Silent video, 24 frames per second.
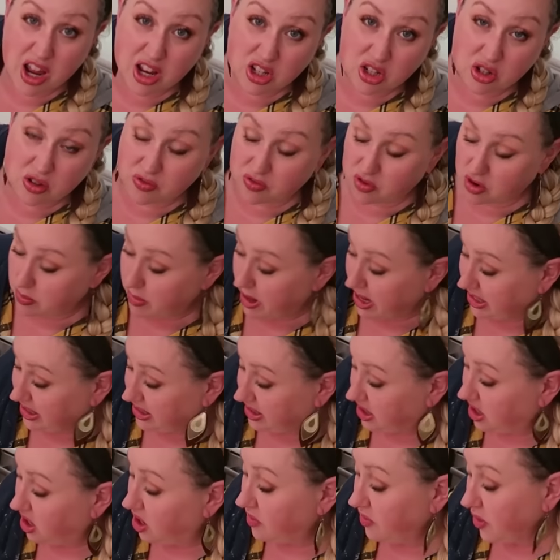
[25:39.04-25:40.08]
I do for
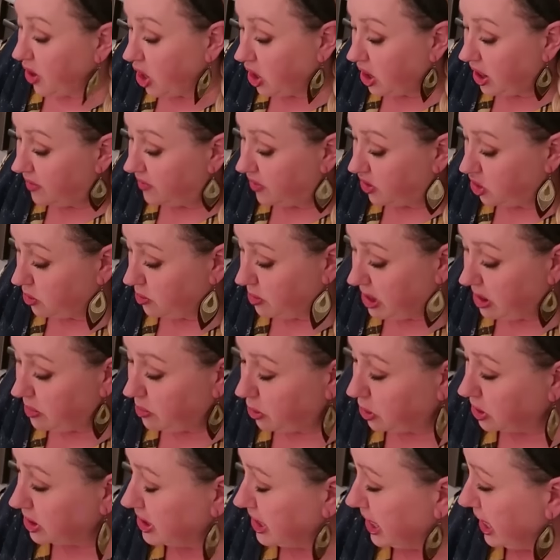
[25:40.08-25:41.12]
myself. I'll have other
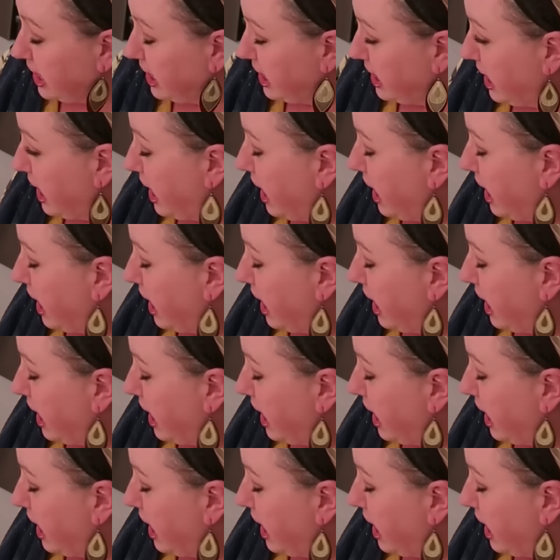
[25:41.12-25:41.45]
people take it